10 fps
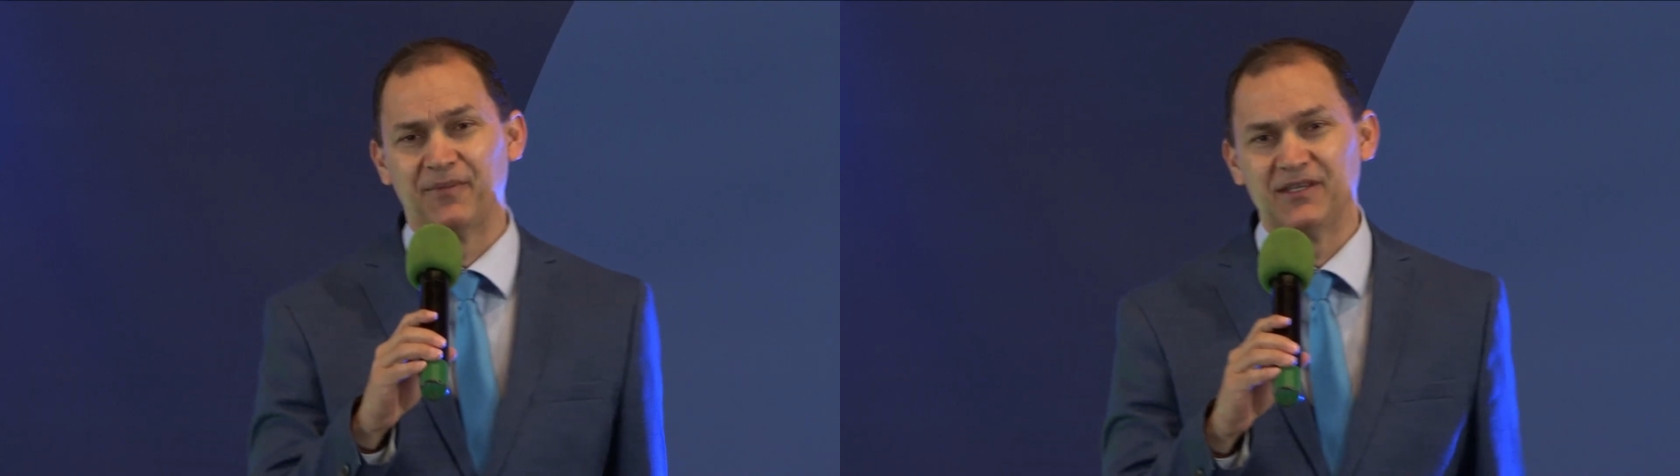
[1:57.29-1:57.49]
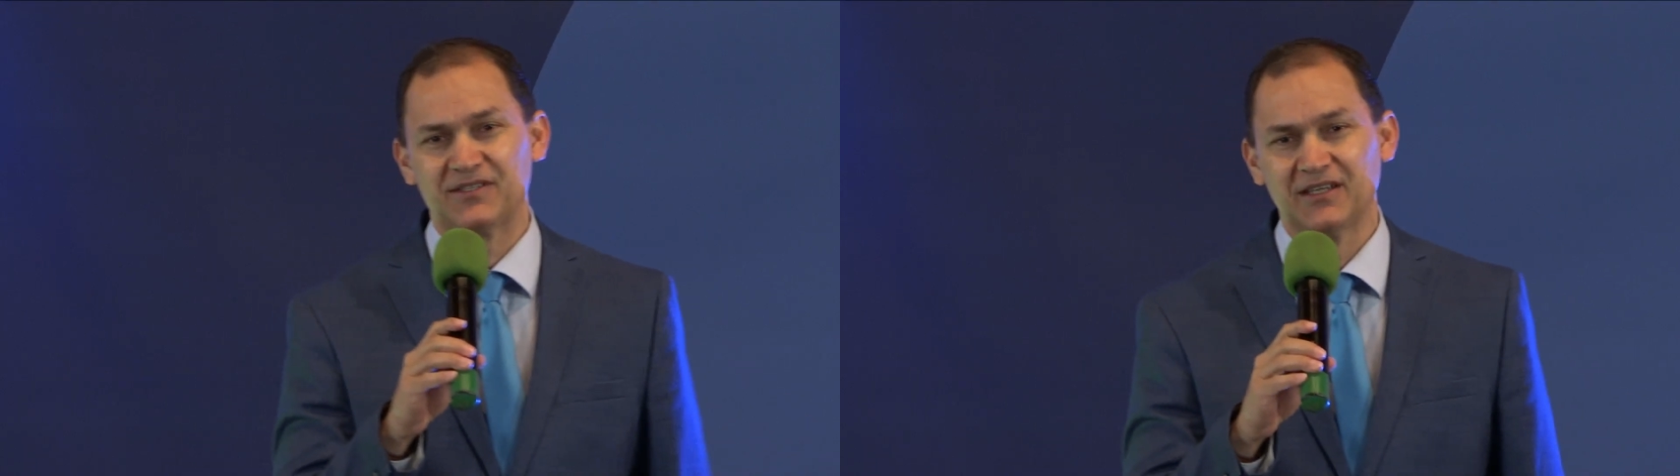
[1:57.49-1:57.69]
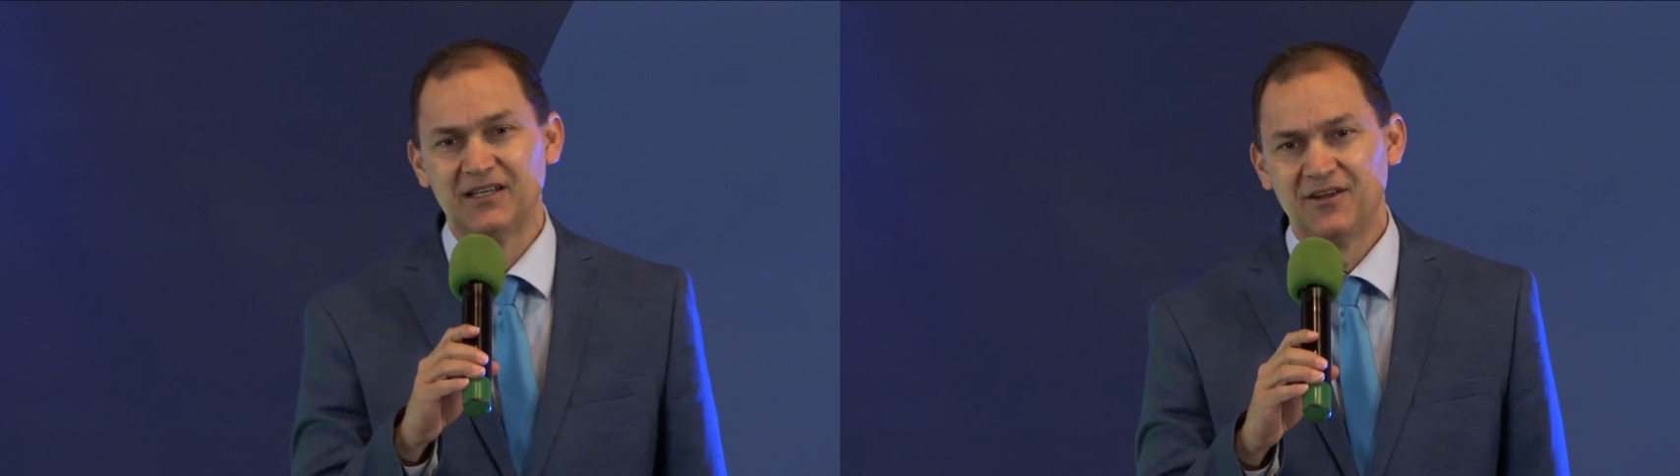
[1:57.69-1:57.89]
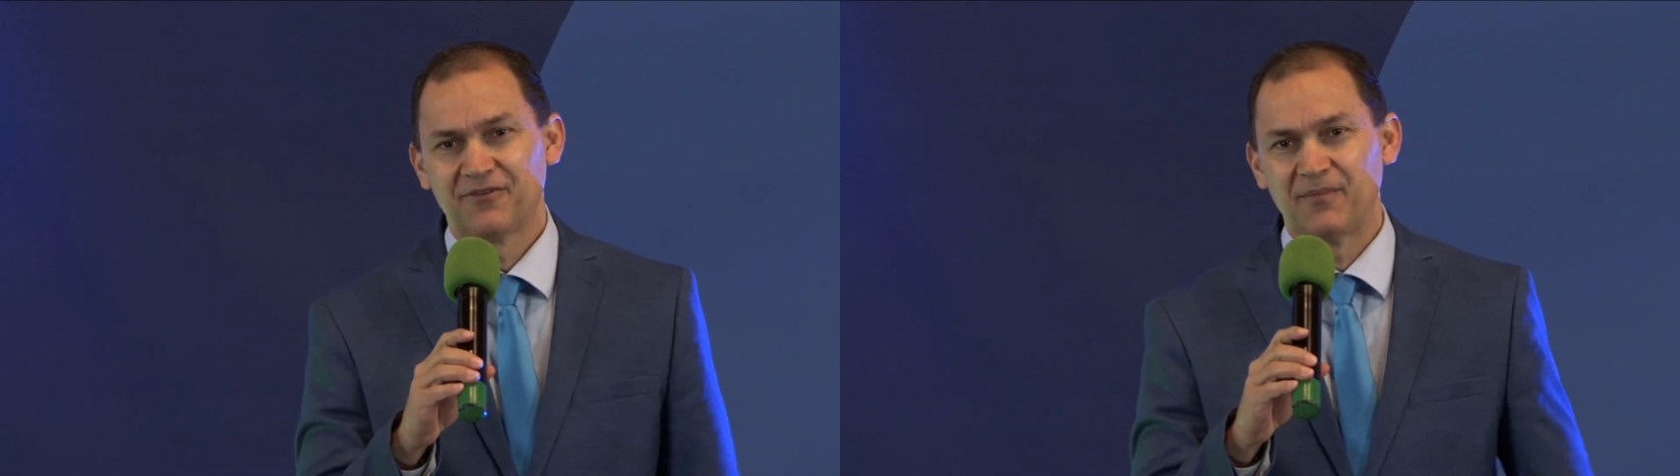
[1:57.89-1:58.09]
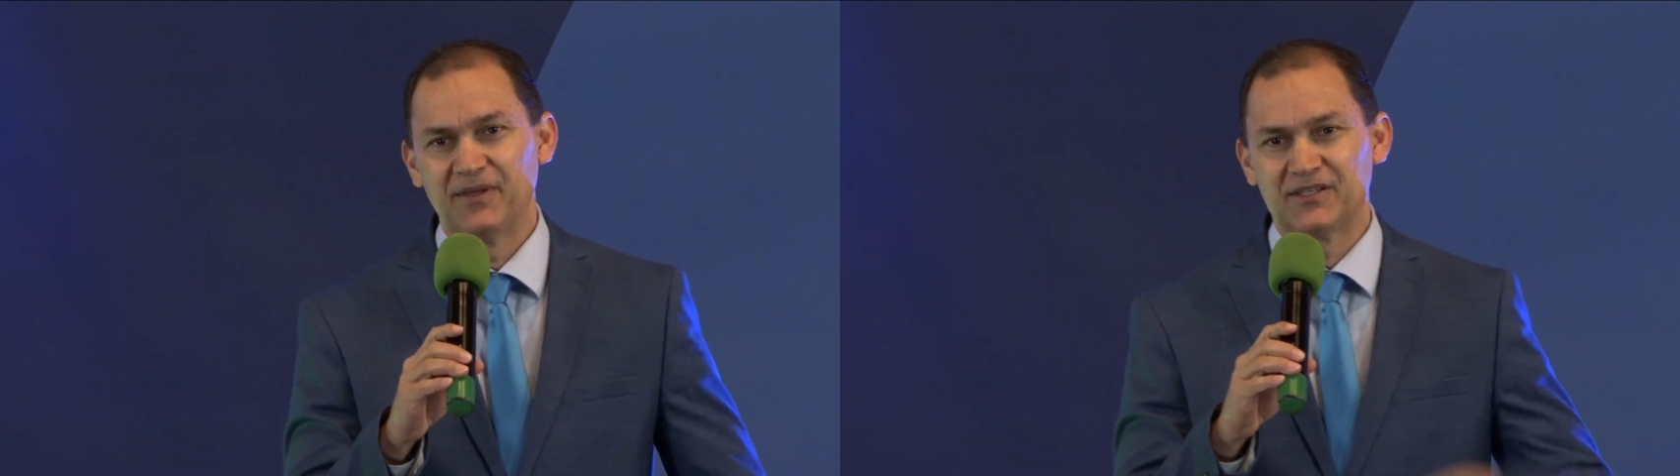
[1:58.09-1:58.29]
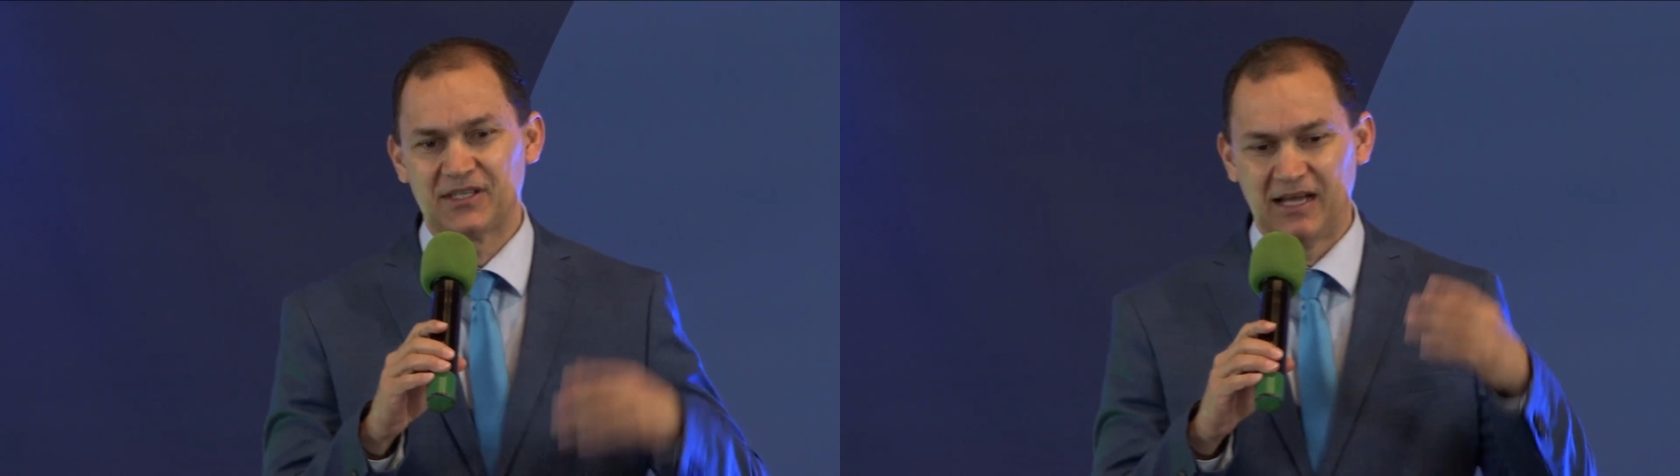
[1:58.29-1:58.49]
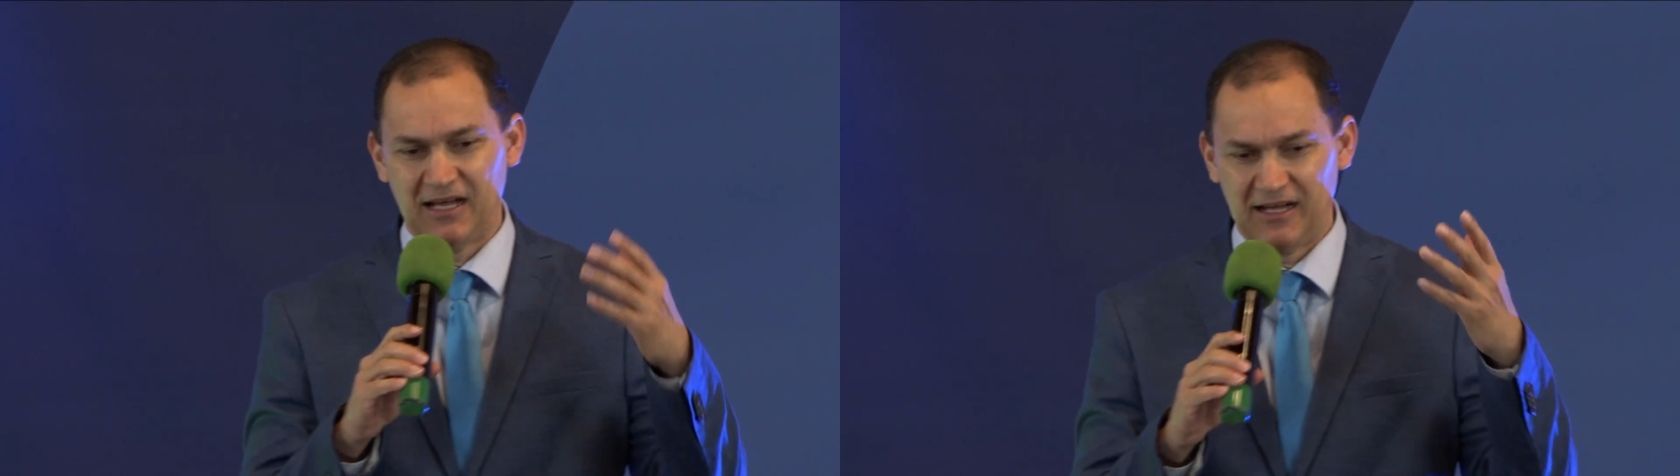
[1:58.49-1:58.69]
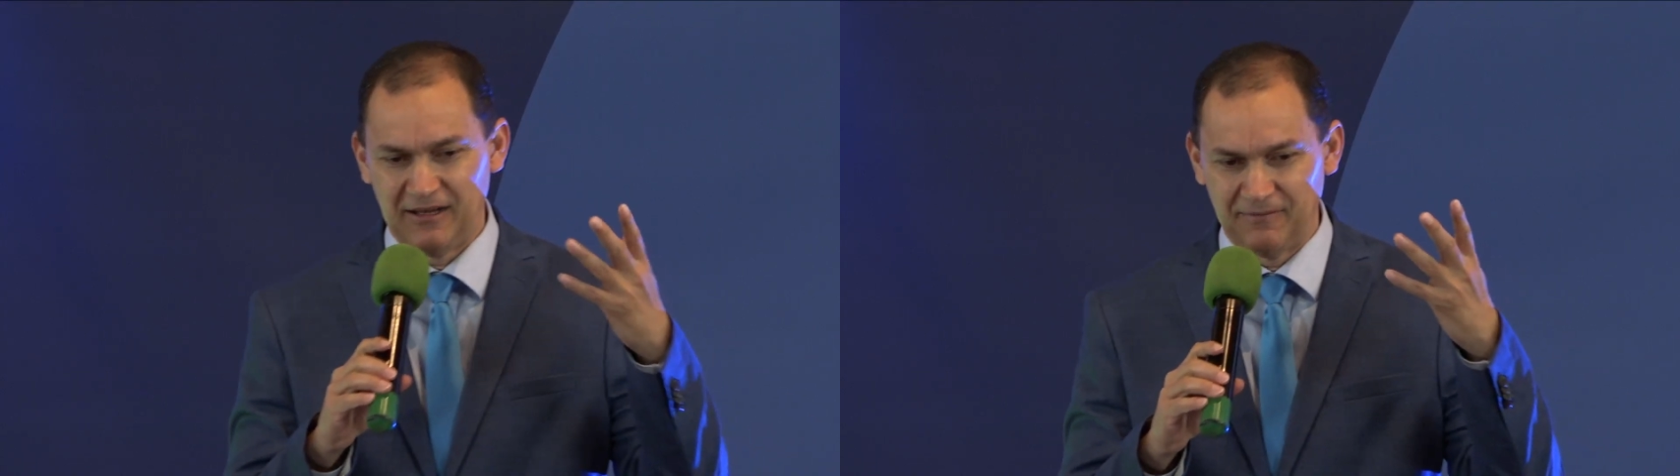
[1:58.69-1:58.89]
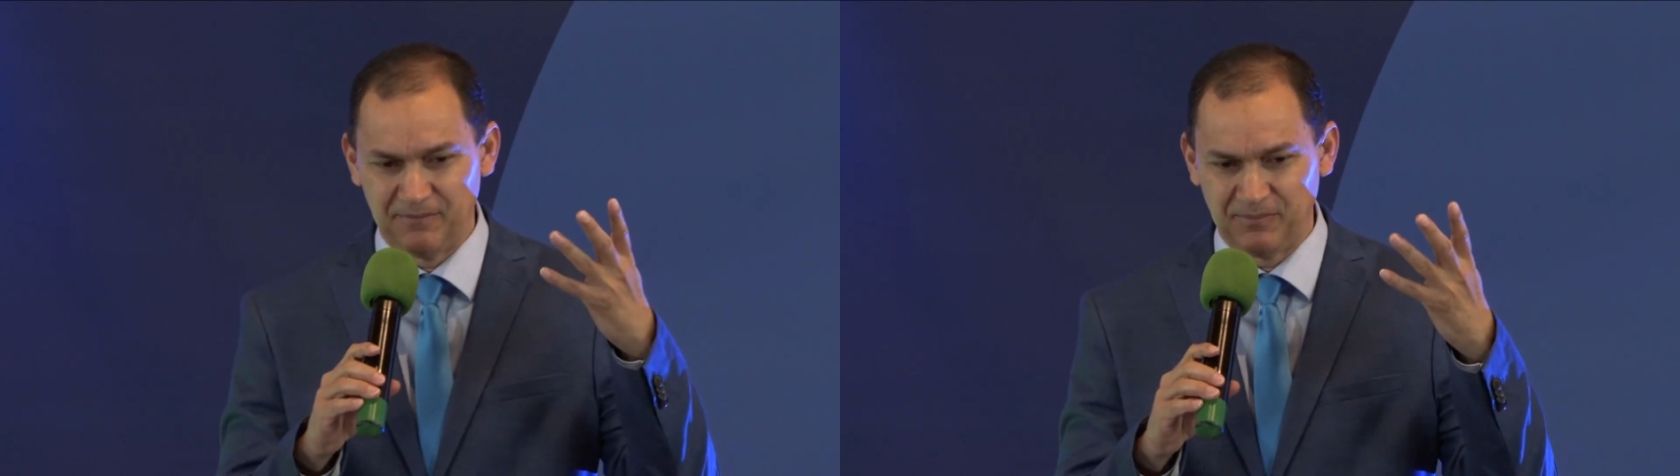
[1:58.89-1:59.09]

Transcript: this, from this uh,